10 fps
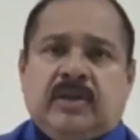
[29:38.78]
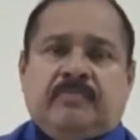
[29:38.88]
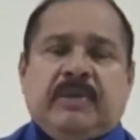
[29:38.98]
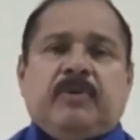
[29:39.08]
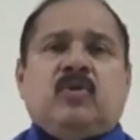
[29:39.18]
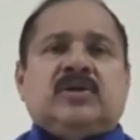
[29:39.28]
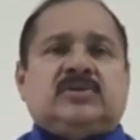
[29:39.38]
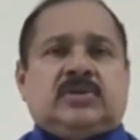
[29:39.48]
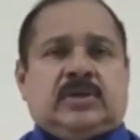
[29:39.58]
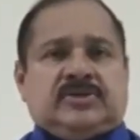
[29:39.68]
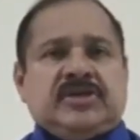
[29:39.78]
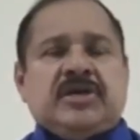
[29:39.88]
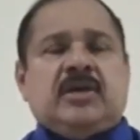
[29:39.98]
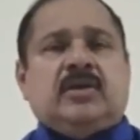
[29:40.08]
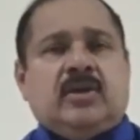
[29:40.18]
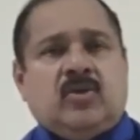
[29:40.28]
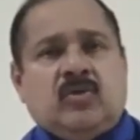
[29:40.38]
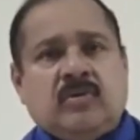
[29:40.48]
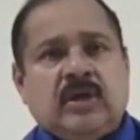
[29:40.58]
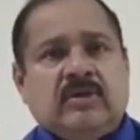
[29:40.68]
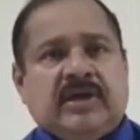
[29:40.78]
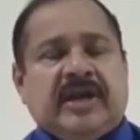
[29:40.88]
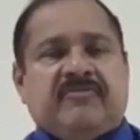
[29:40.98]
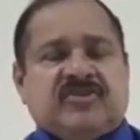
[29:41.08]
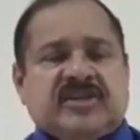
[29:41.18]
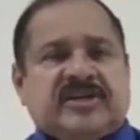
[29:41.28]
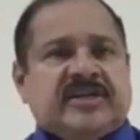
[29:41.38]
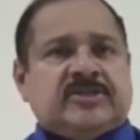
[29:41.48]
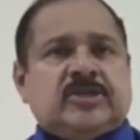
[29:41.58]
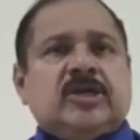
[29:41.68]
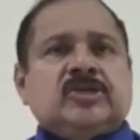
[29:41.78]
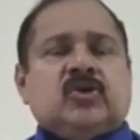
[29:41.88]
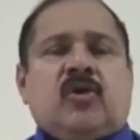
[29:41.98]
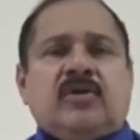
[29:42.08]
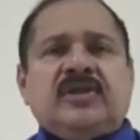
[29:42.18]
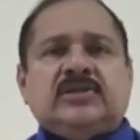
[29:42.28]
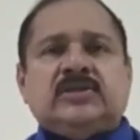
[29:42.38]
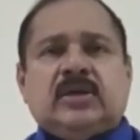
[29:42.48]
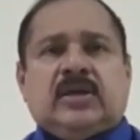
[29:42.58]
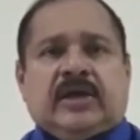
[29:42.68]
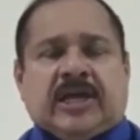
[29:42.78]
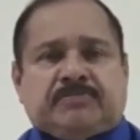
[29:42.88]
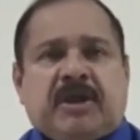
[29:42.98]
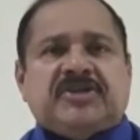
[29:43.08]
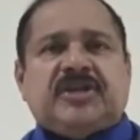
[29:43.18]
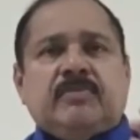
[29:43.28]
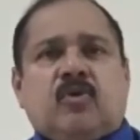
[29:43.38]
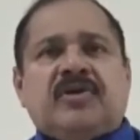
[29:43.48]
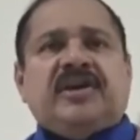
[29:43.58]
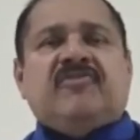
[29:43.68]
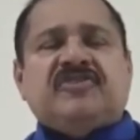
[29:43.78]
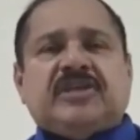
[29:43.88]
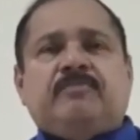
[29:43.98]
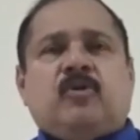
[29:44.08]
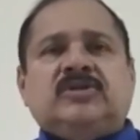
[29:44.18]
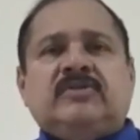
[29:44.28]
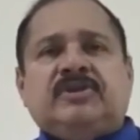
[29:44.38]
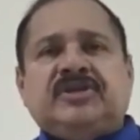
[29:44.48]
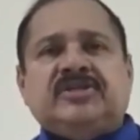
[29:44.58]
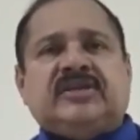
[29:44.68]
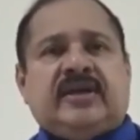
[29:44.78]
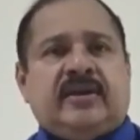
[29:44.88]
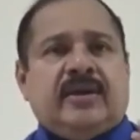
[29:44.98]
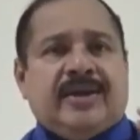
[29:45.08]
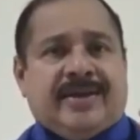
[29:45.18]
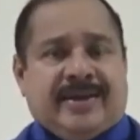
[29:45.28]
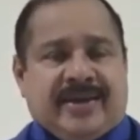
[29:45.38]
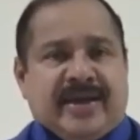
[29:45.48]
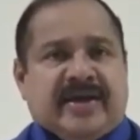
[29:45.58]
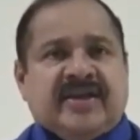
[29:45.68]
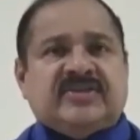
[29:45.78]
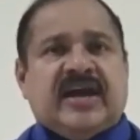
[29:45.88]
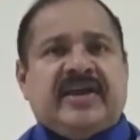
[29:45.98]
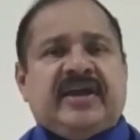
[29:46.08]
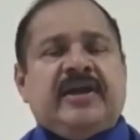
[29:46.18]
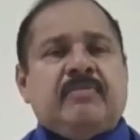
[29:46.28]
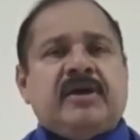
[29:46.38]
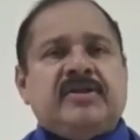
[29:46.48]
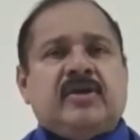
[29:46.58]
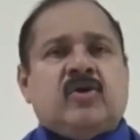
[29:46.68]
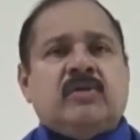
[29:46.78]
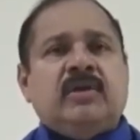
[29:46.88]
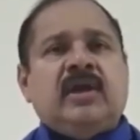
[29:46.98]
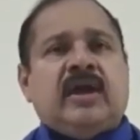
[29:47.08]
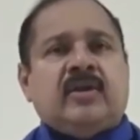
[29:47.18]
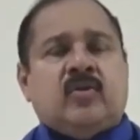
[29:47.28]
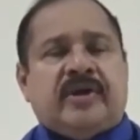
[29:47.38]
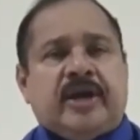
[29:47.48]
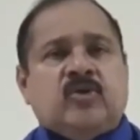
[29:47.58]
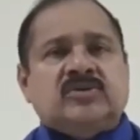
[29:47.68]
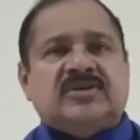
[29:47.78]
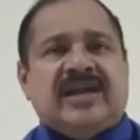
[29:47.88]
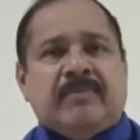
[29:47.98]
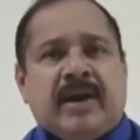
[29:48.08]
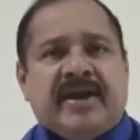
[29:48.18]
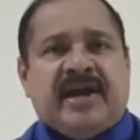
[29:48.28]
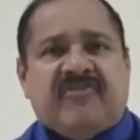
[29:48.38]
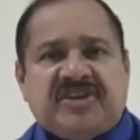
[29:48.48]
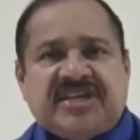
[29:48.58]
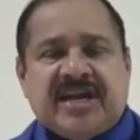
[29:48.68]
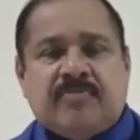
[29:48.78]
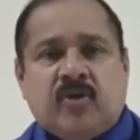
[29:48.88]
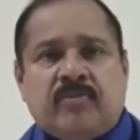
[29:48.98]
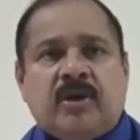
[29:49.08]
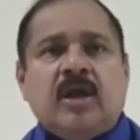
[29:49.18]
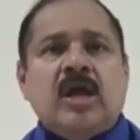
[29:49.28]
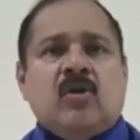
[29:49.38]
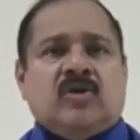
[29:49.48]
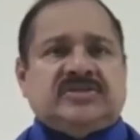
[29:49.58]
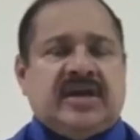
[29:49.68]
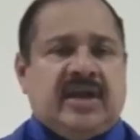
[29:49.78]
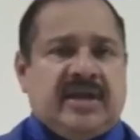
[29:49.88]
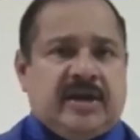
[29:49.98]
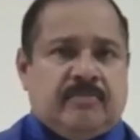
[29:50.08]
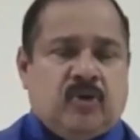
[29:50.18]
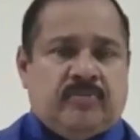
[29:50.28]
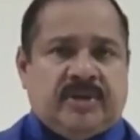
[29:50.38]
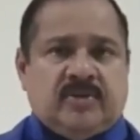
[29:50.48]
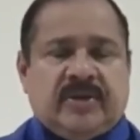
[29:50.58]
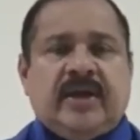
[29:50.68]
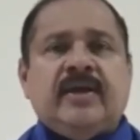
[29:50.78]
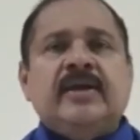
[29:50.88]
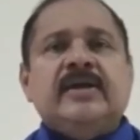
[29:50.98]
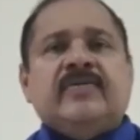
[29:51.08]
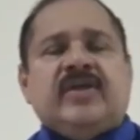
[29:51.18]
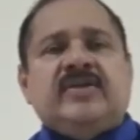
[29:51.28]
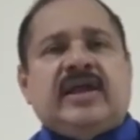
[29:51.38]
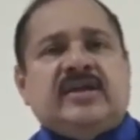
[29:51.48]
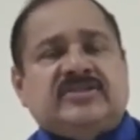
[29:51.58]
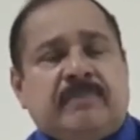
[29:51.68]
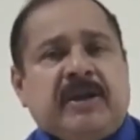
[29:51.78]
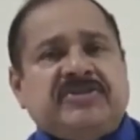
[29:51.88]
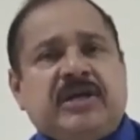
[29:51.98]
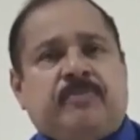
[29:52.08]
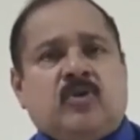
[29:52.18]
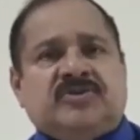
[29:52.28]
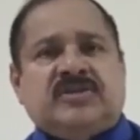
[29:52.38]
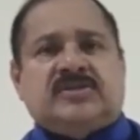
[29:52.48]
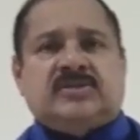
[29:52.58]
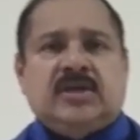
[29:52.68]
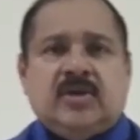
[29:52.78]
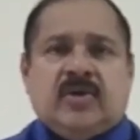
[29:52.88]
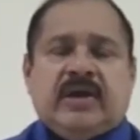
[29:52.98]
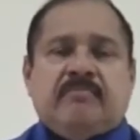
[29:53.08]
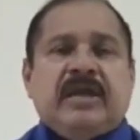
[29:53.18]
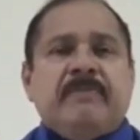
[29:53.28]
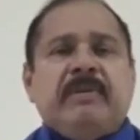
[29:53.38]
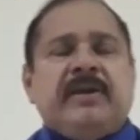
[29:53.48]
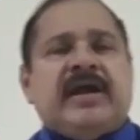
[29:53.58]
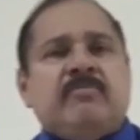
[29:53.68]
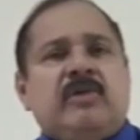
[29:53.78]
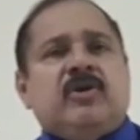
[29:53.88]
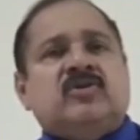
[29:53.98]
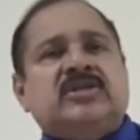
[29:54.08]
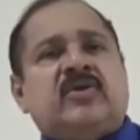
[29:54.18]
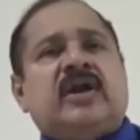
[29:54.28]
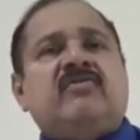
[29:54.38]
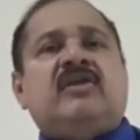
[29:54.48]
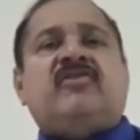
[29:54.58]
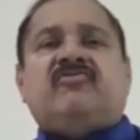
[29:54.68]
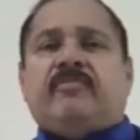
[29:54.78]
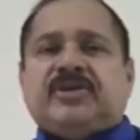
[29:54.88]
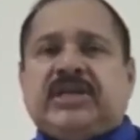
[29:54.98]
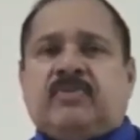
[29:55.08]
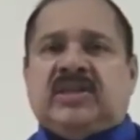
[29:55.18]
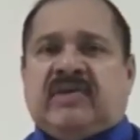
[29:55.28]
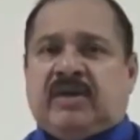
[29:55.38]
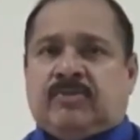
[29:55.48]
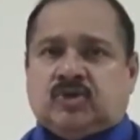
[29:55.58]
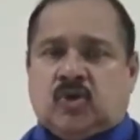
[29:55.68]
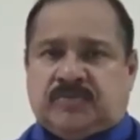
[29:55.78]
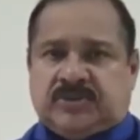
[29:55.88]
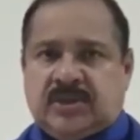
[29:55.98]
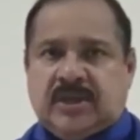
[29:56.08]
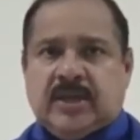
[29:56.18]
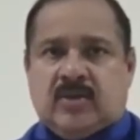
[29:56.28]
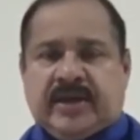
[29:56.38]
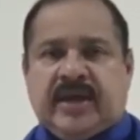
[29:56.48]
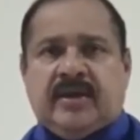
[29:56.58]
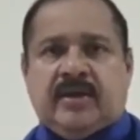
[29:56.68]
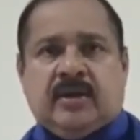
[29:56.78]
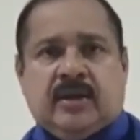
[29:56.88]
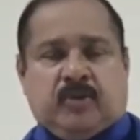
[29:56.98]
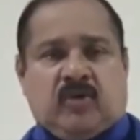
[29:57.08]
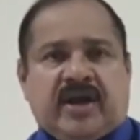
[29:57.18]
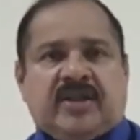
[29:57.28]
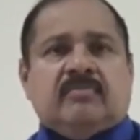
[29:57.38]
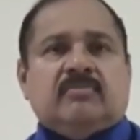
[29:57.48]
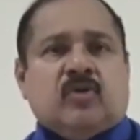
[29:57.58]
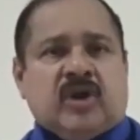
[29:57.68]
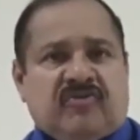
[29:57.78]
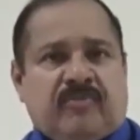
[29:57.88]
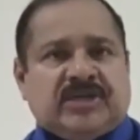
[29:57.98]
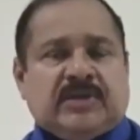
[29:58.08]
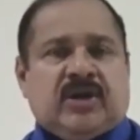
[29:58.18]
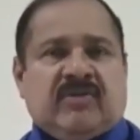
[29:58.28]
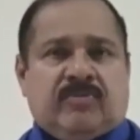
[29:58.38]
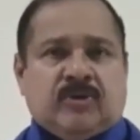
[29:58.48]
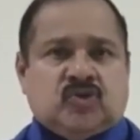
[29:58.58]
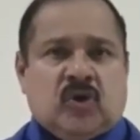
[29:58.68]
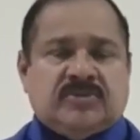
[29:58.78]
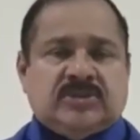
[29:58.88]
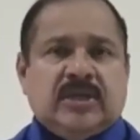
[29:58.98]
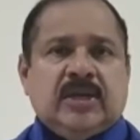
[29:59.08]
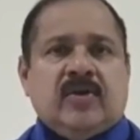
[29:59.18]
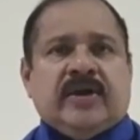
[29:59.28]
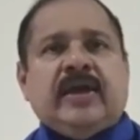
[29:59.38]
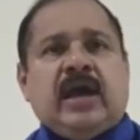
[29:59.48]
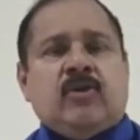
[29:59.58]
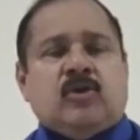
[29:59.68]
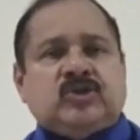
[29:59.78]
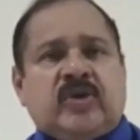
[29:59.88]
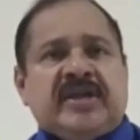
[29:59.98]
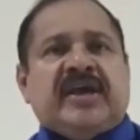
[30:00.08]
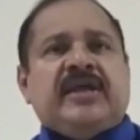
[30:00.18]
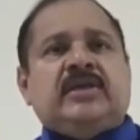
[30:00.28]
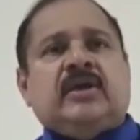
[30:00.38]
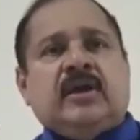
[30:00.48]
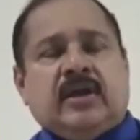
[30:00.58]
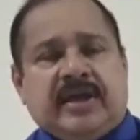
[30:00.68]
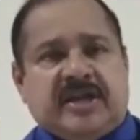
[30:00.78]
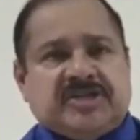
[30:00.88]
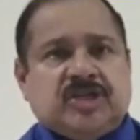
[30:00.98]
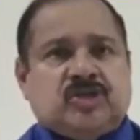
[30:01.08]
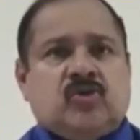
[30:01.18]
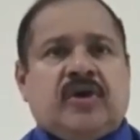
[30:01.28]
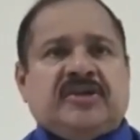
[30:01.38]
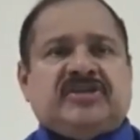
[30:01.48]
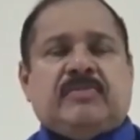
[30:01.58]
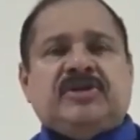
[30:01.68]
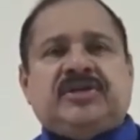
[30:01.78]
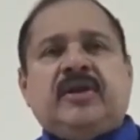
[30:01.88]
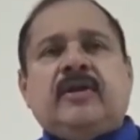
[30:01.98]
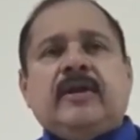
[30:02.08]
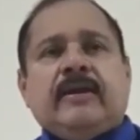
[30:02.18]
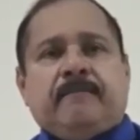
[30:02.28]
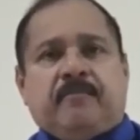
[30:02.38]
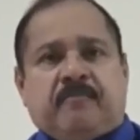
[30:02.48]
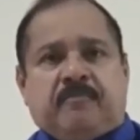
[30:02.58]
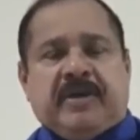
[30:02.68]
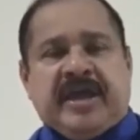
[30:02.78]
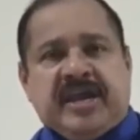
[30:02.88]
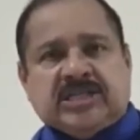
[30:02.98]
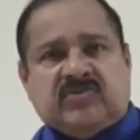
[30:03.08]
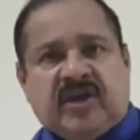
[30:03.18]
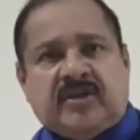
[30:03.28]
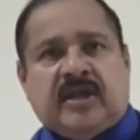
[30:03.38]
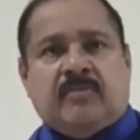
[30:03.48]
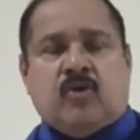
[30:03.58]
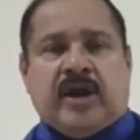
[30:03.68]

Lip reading: people who are seeking credit facilities. So all these expansionary monetary and fiscal policy measures can increase aggregate demand in the economy and could reduce demand deficient unemployment or cyclical unemployment. Then there are supply side policies. Many people are unemployed because they don't have enough information about the available jobs. Provide them more information about available jobs. And also encourage industries to go and establish in areas where there are more